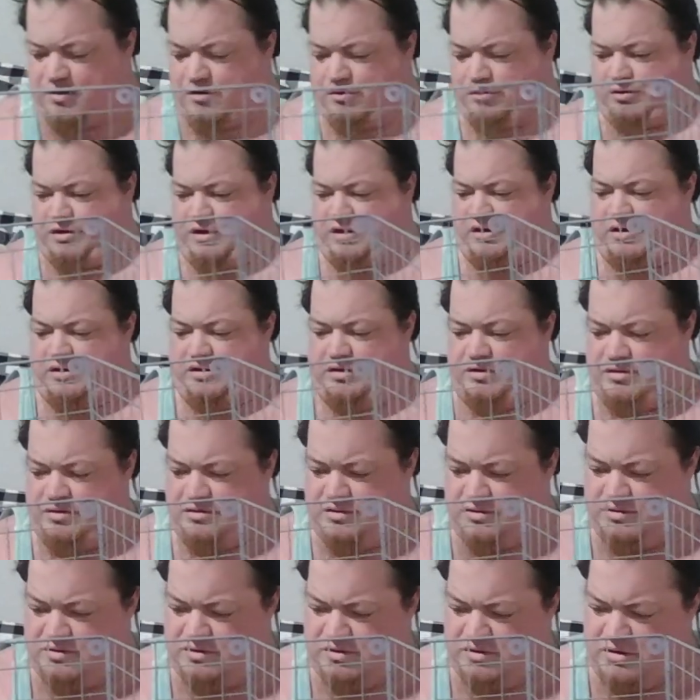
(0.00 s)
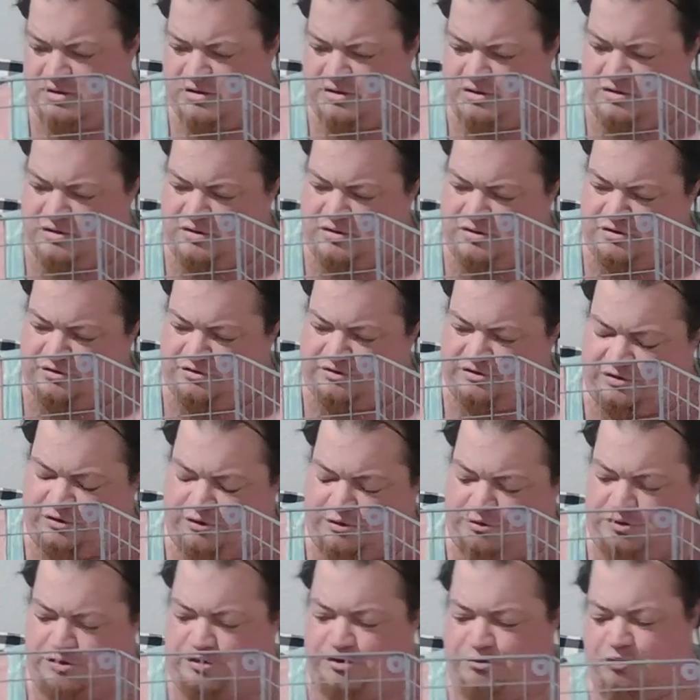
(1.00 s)
Okay. So
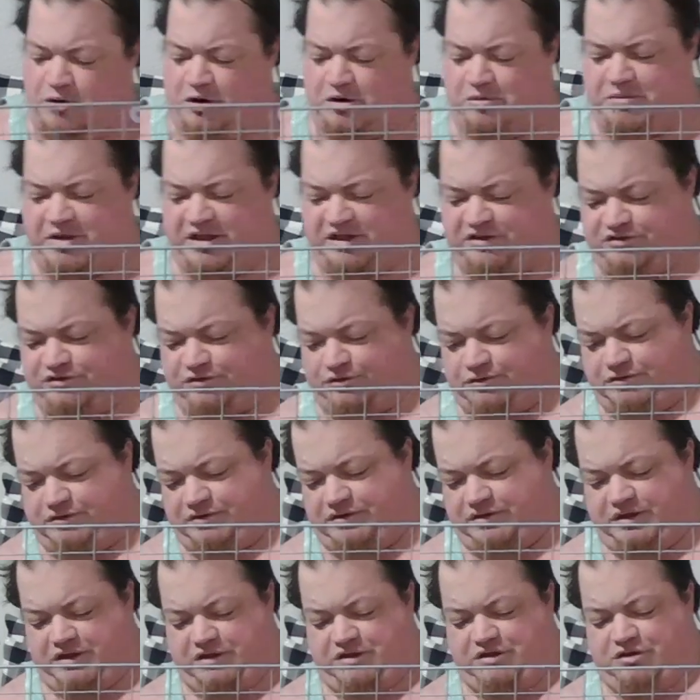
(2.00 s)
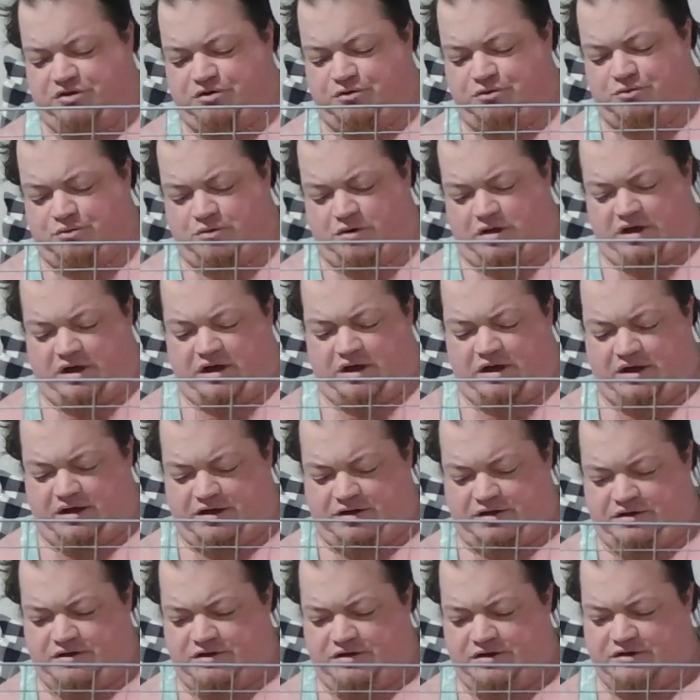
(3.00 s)
you want to make certain that you
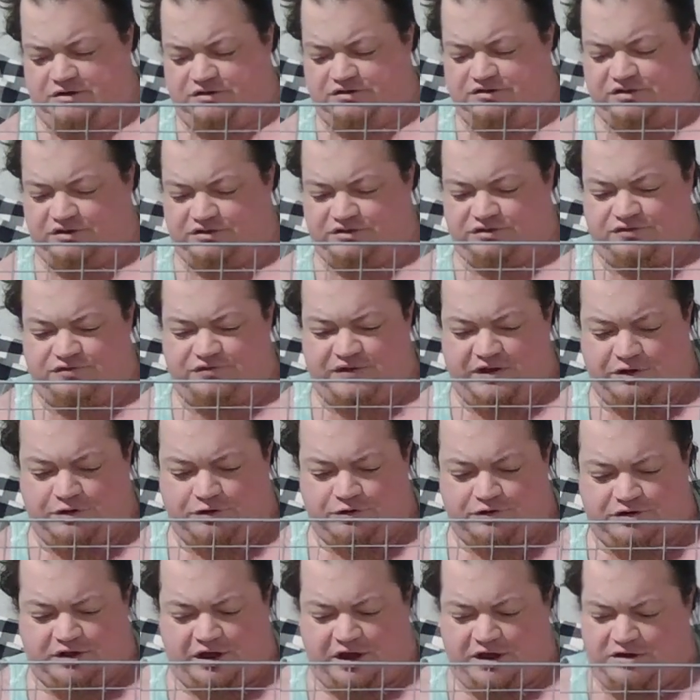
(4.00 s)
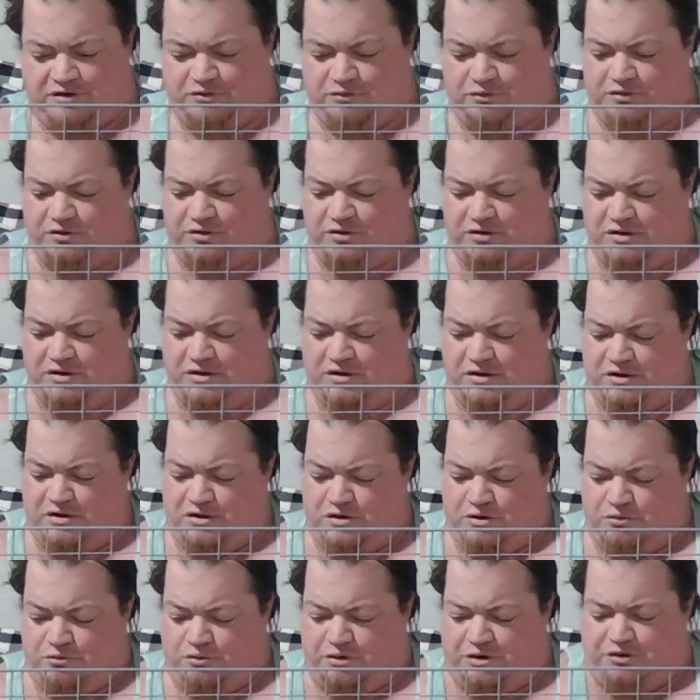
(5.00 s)
uh, just finger tighten
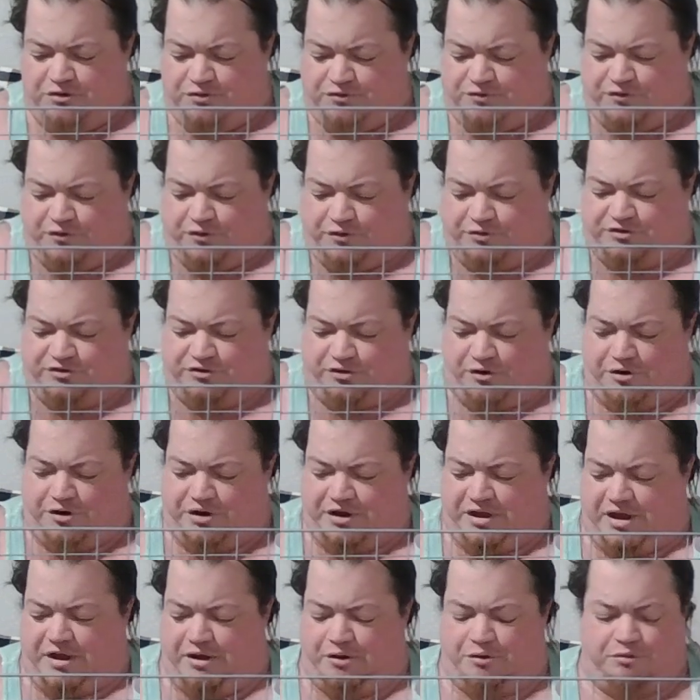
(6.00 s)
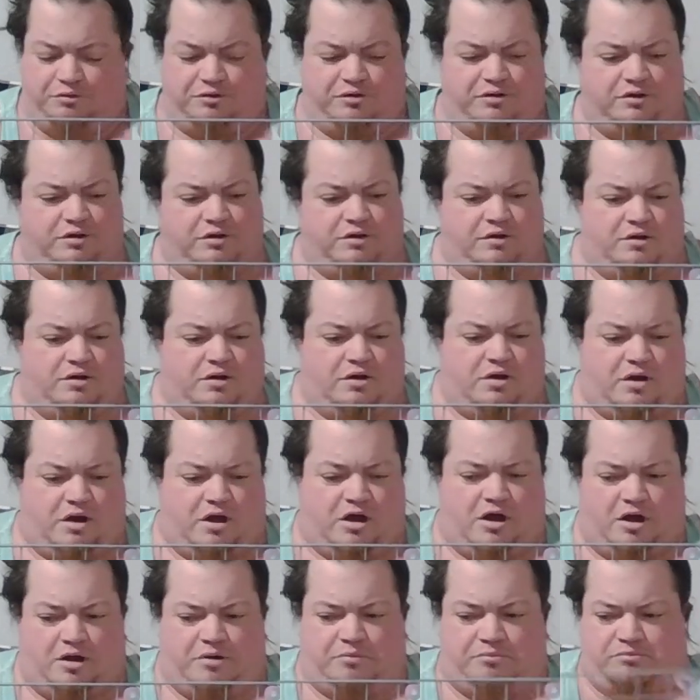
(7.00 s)
when you're first starting out.
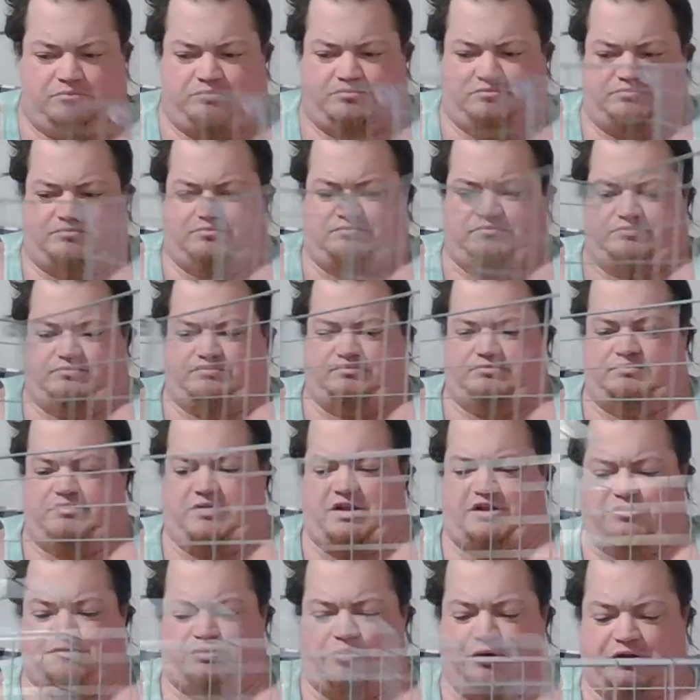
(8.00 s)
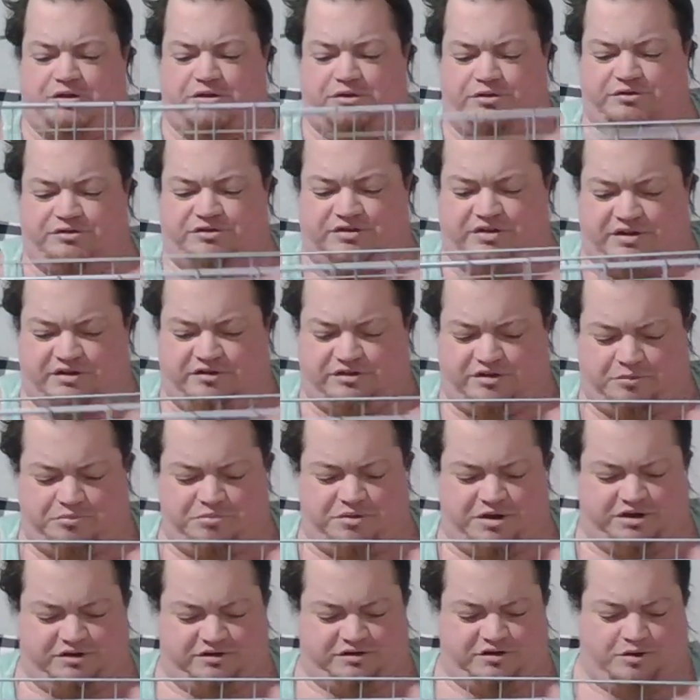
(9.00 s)
Um, that's one of those things I
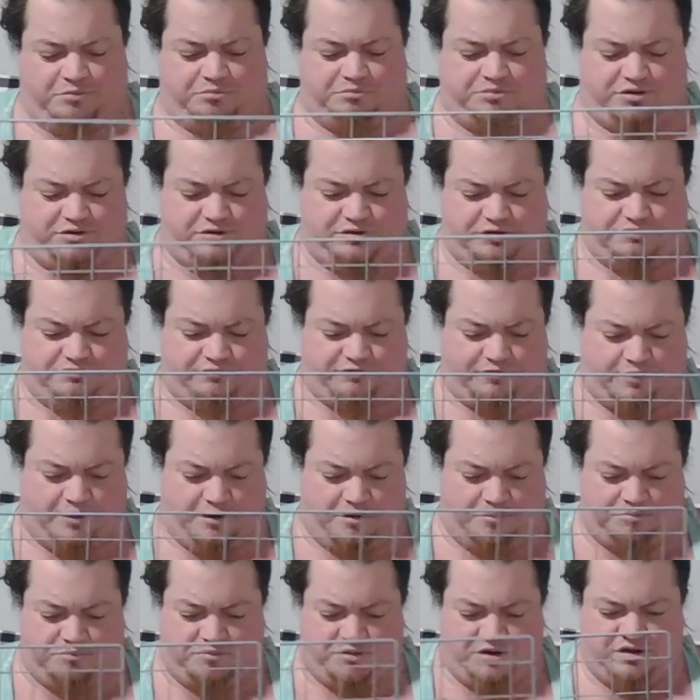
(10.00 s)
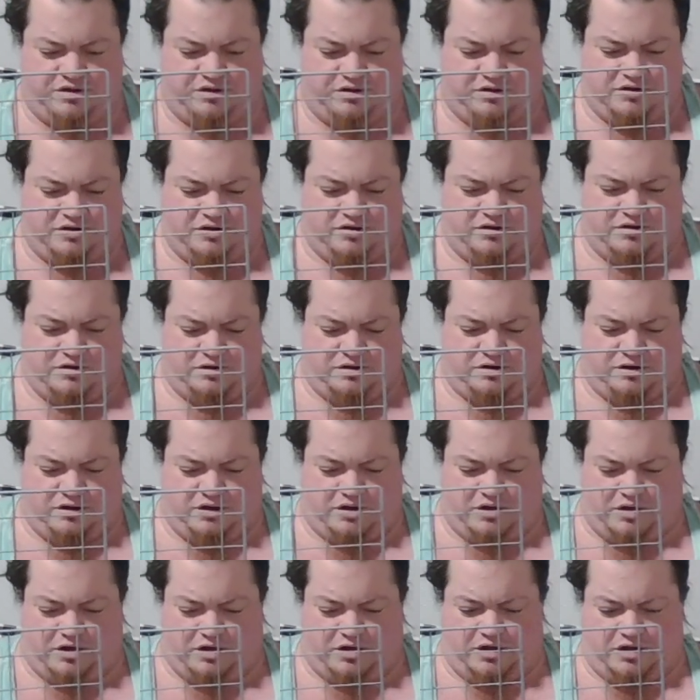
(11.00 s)
picked up from
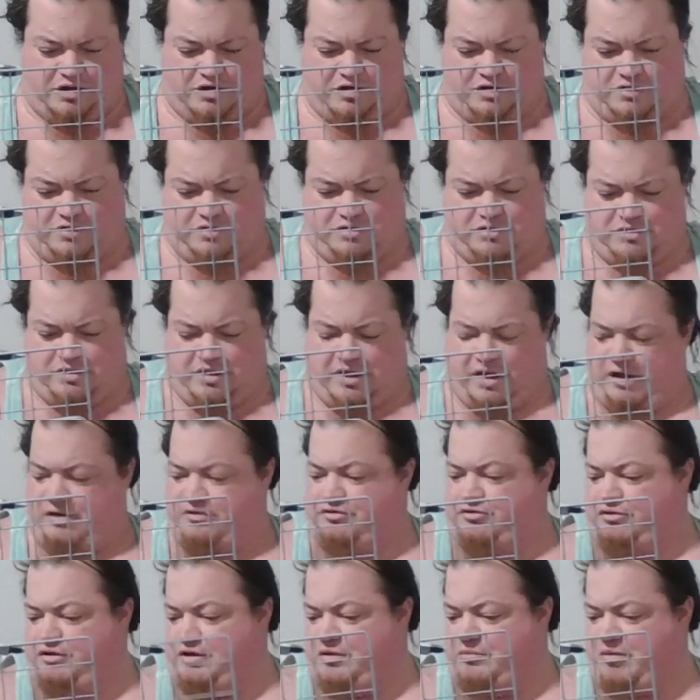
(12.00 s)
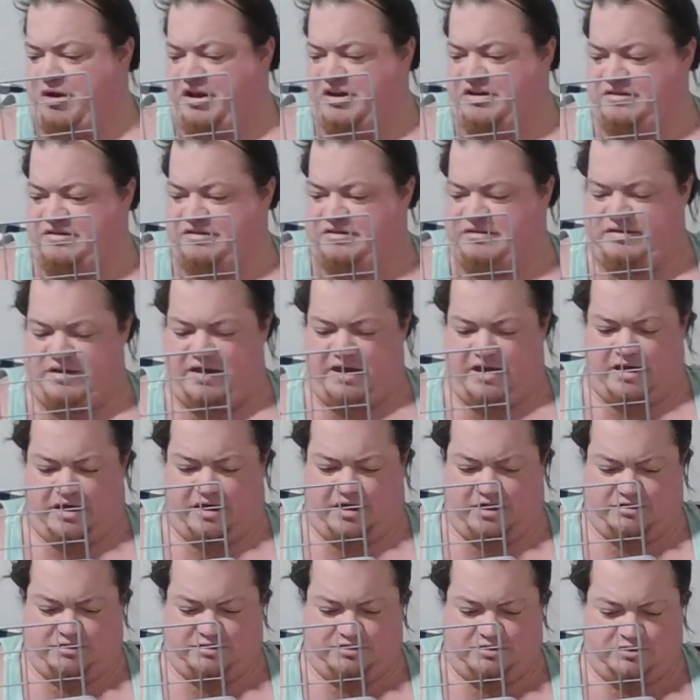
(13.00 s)
uh, actually my
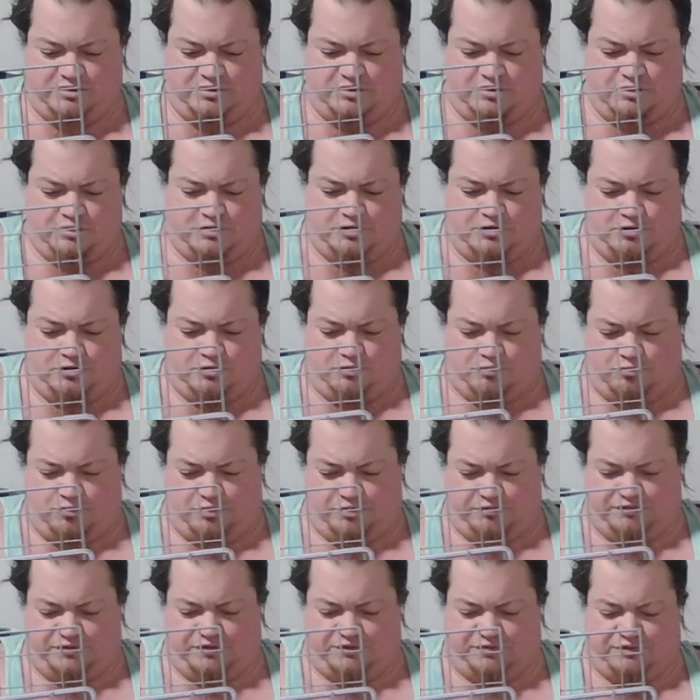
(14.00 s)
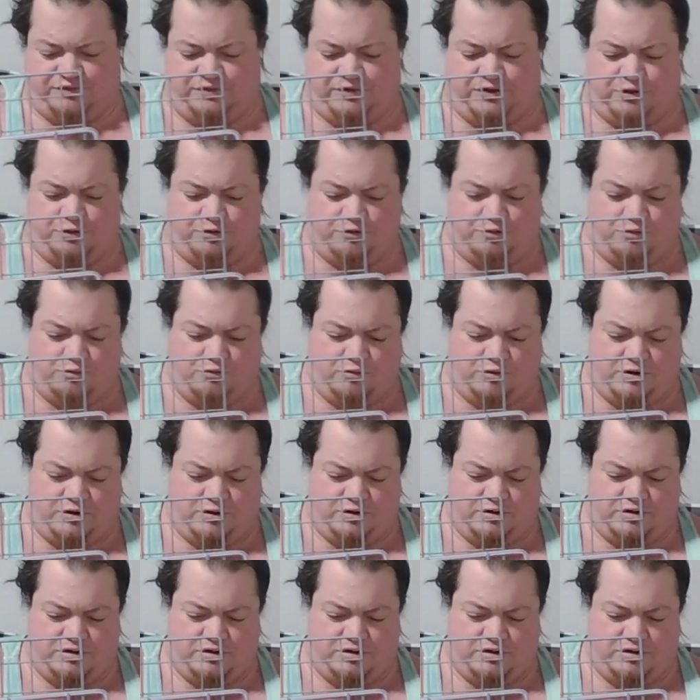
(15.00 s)
dad, one of the few